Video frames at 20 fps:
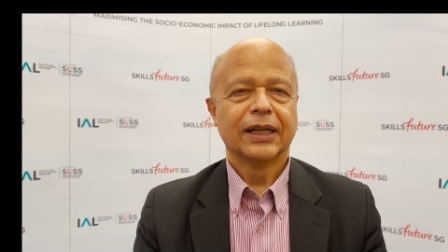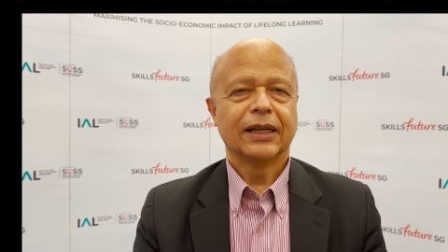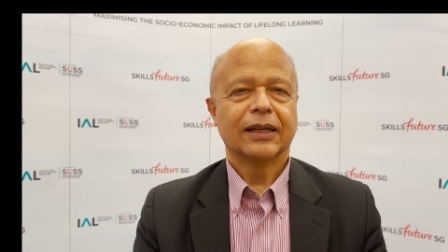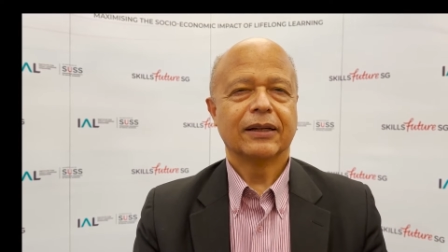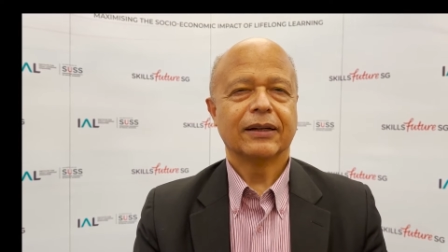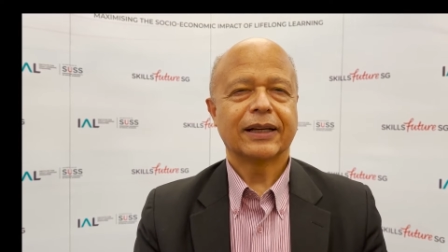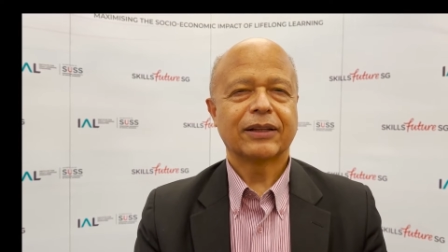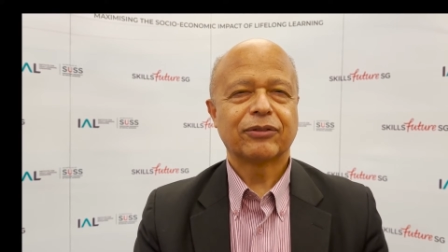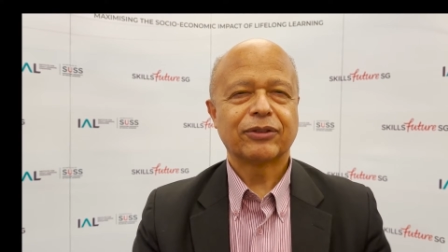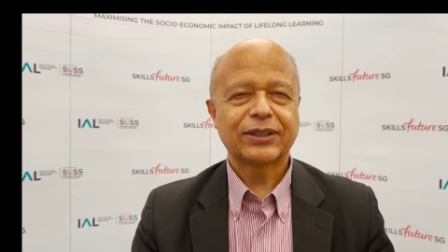
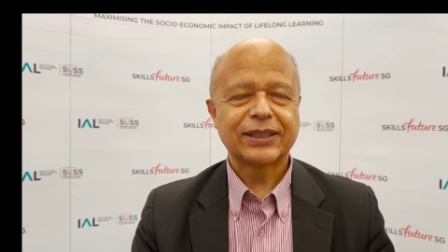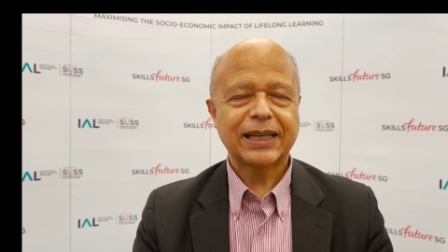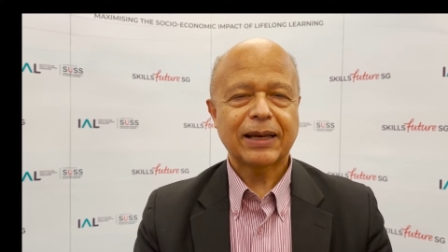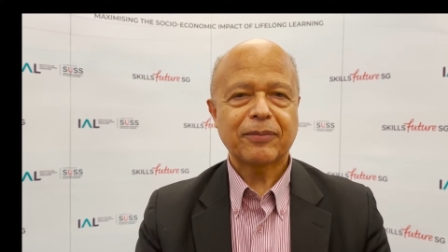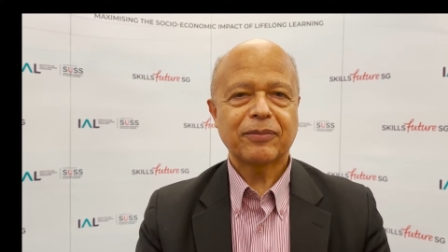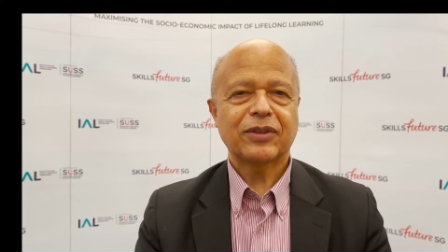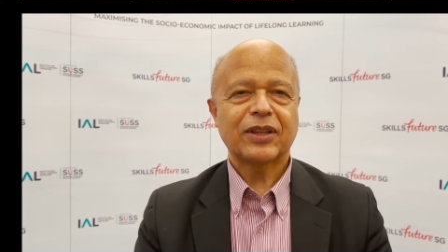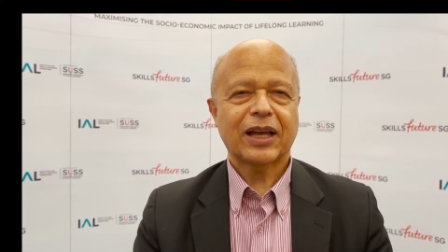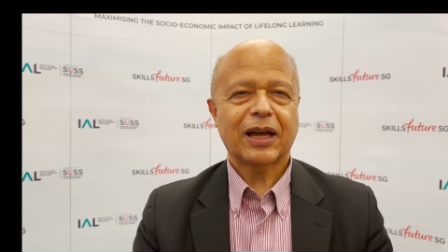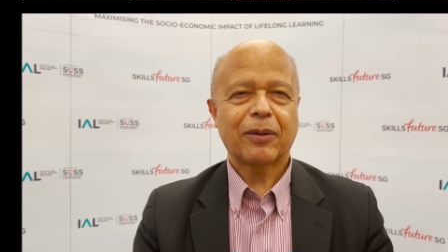At the
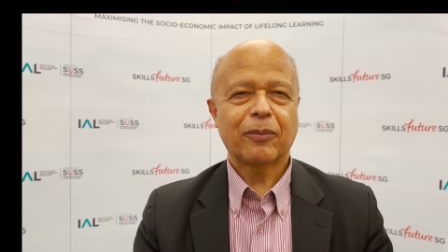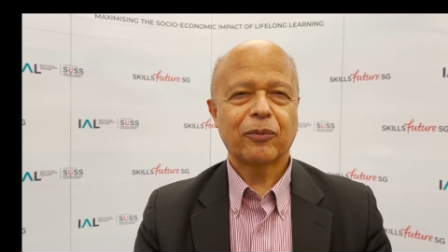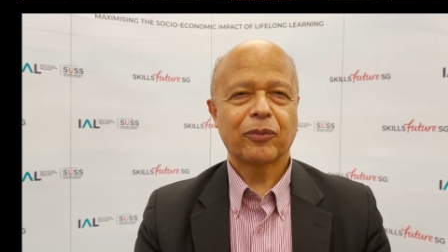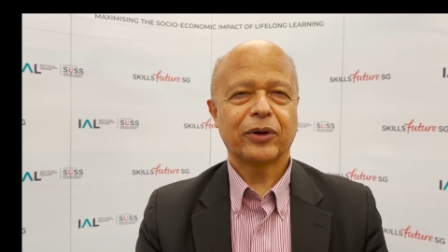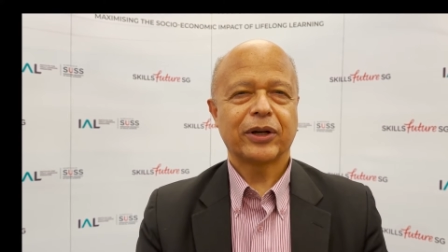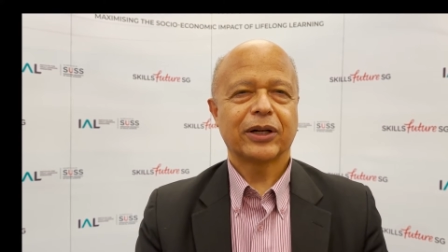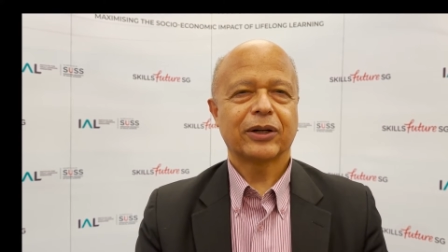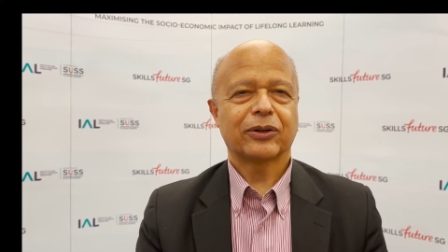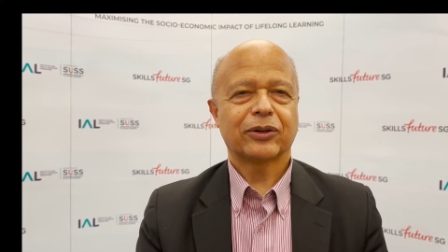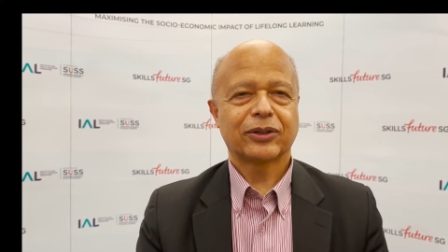same time,
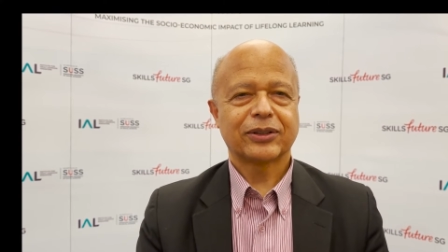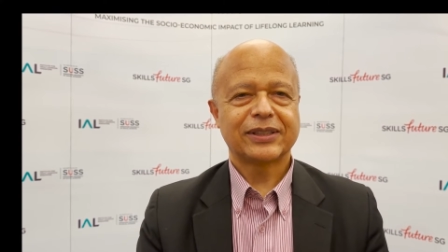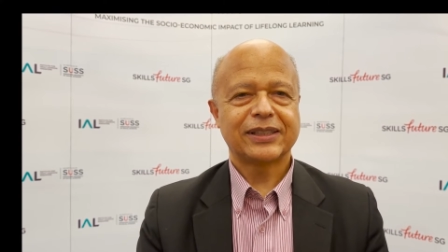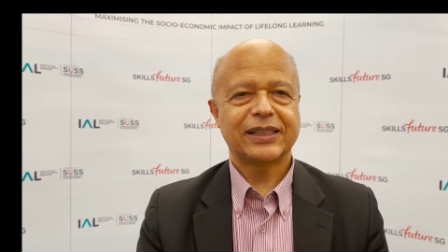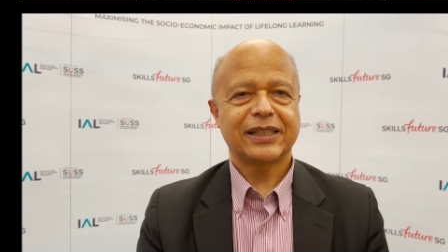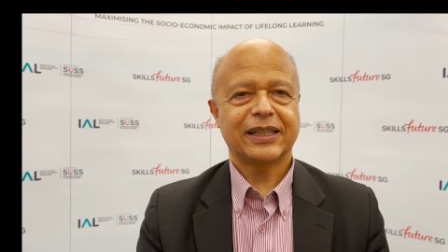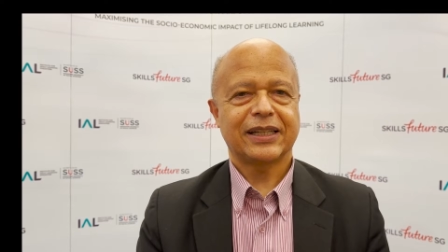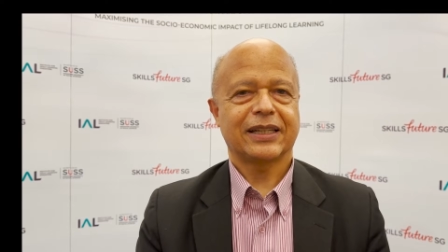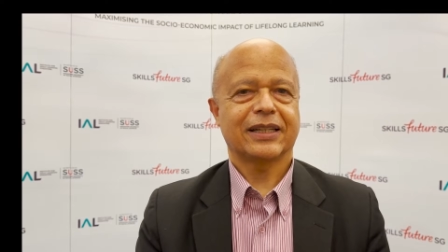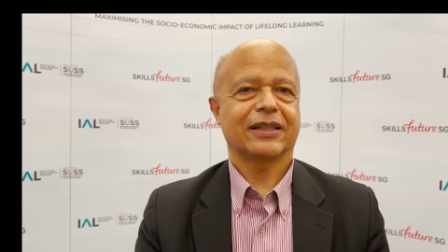we are
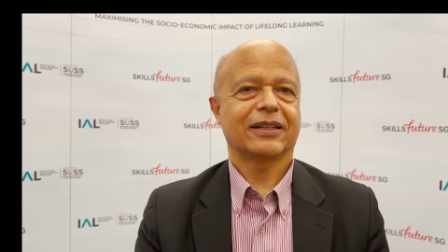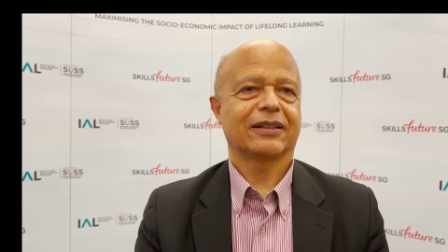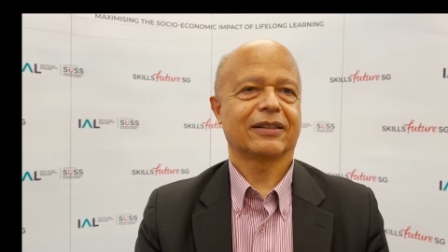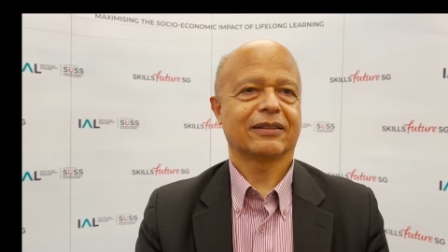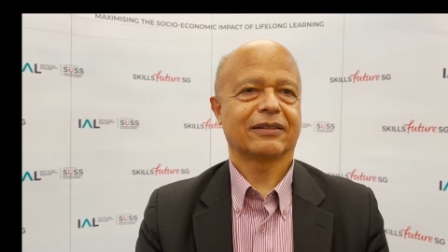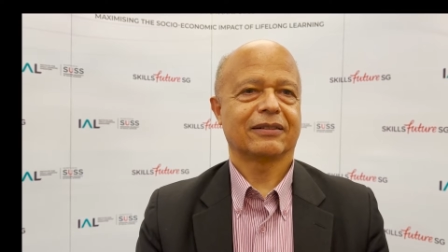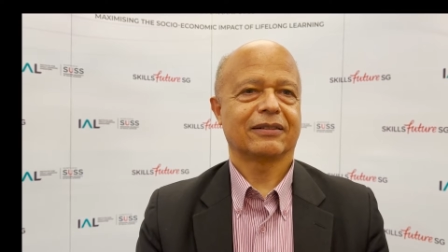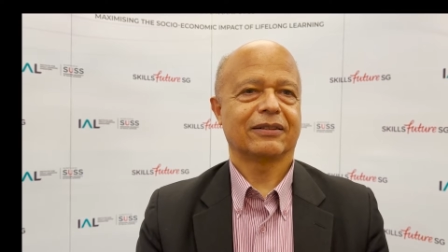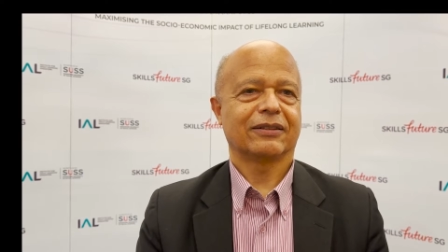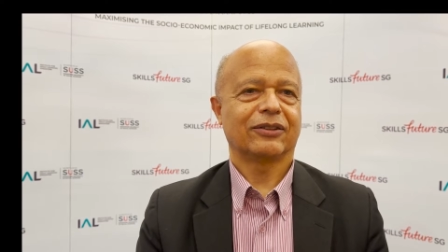seeing
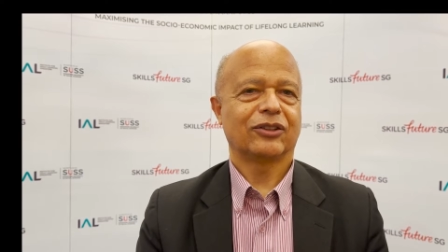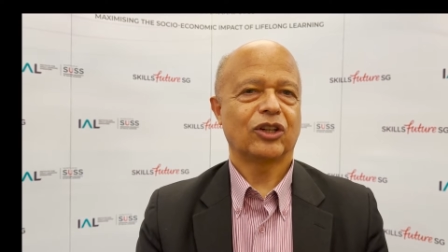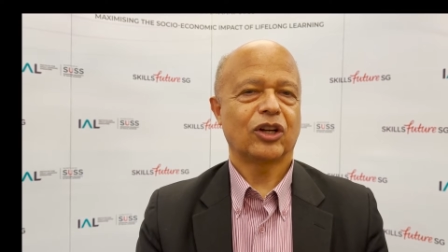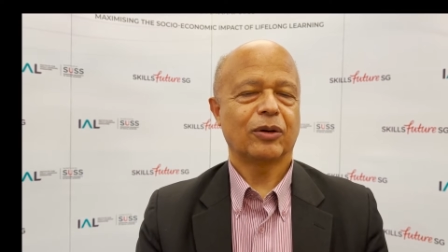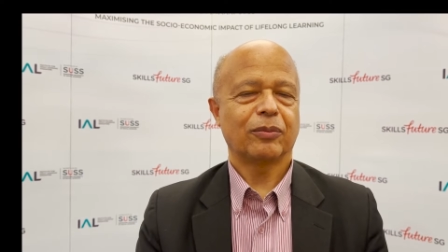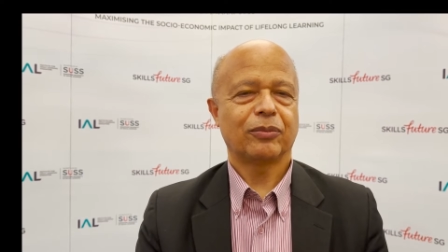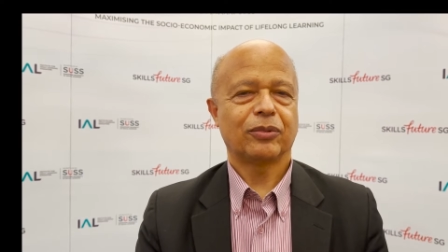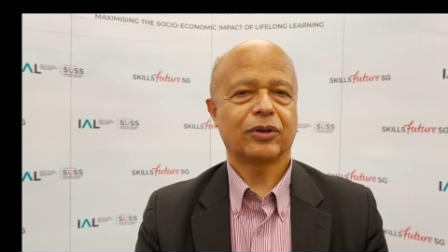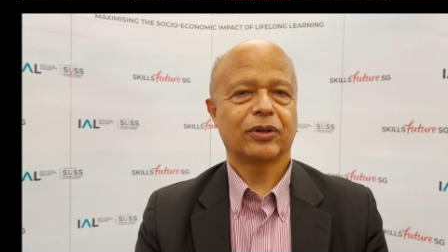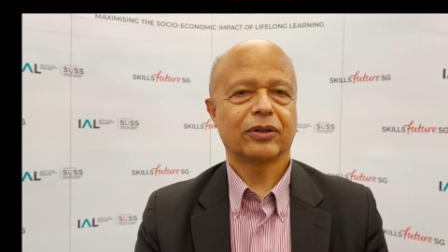a
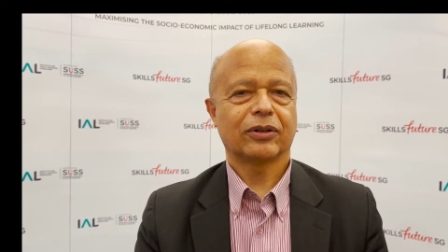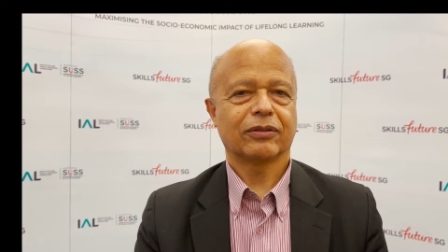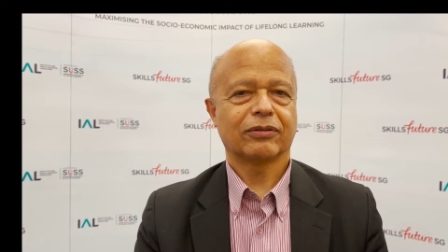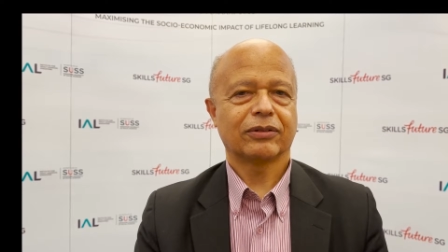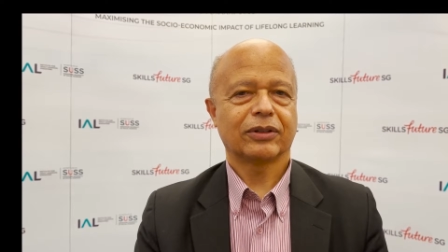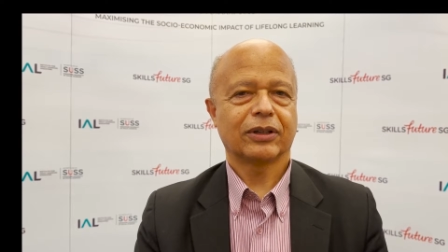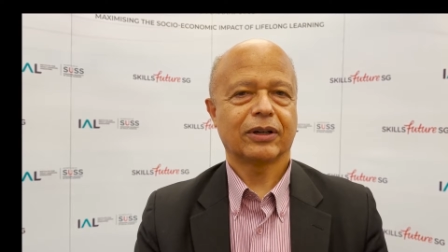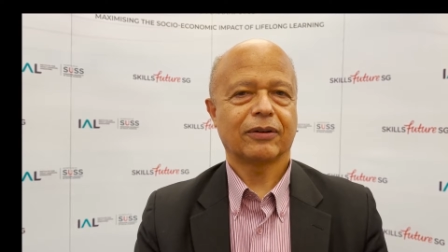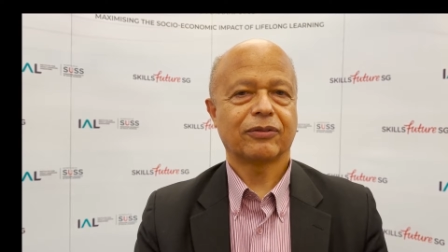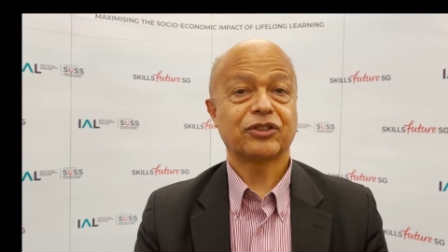number
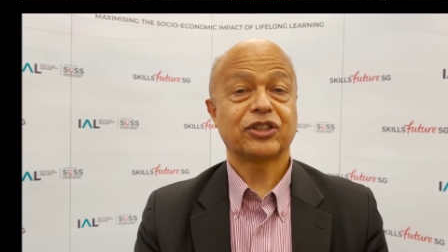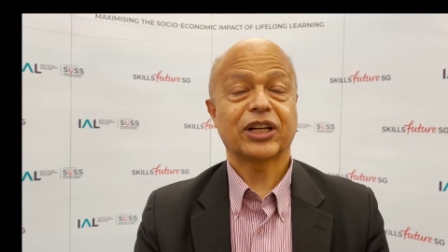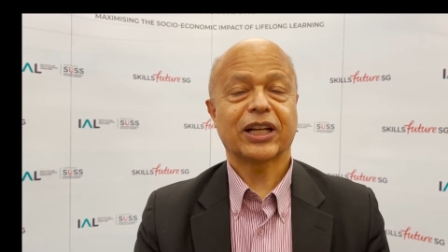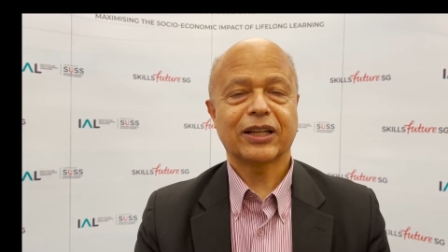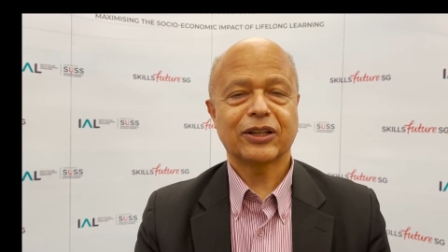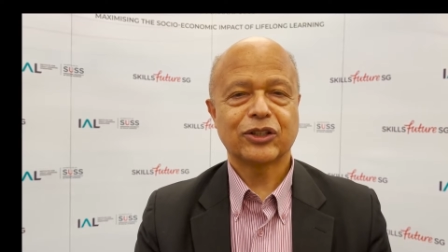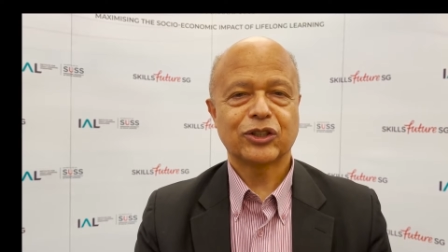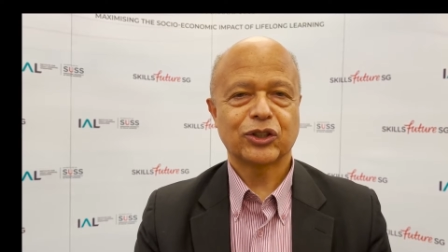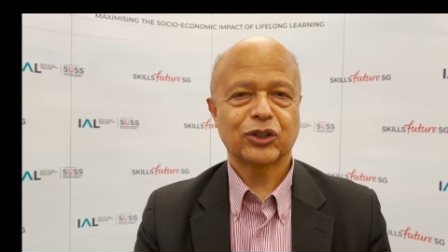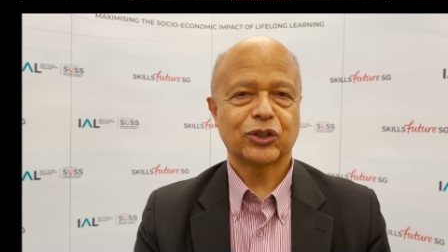of
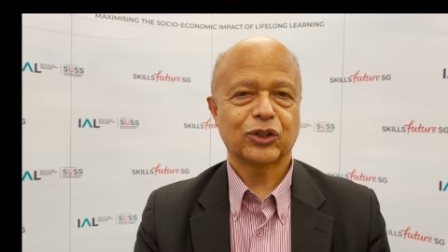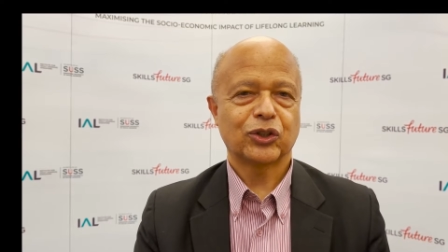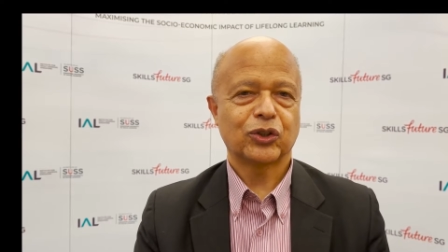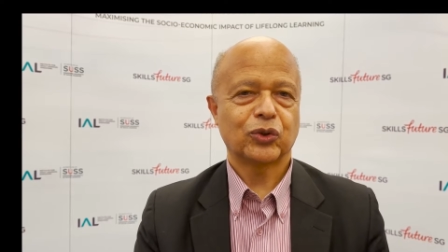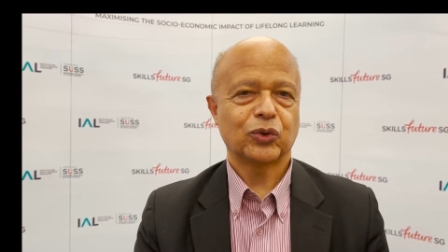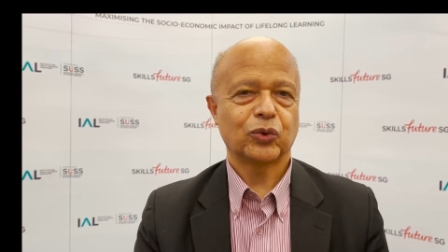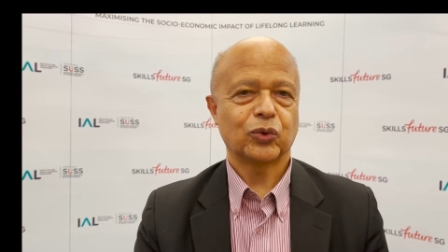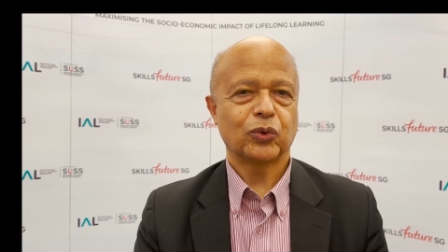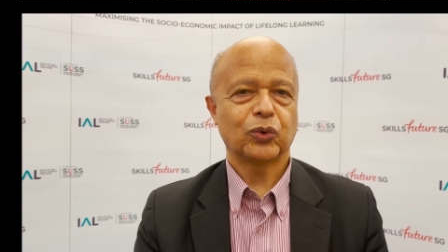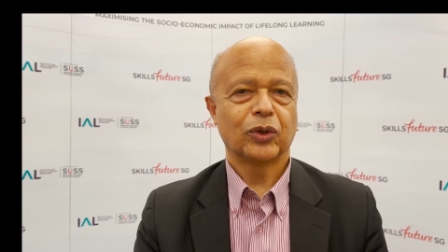challenges
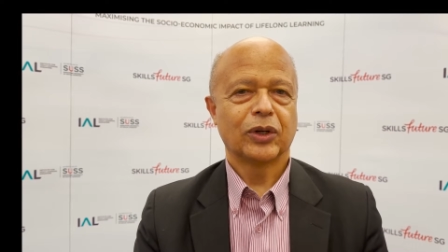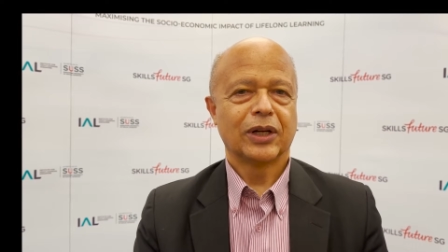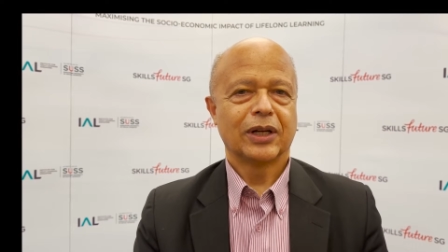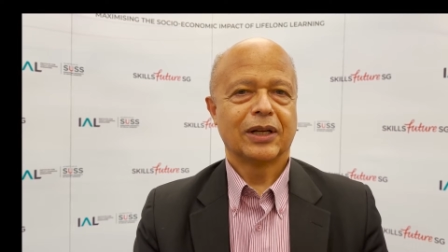to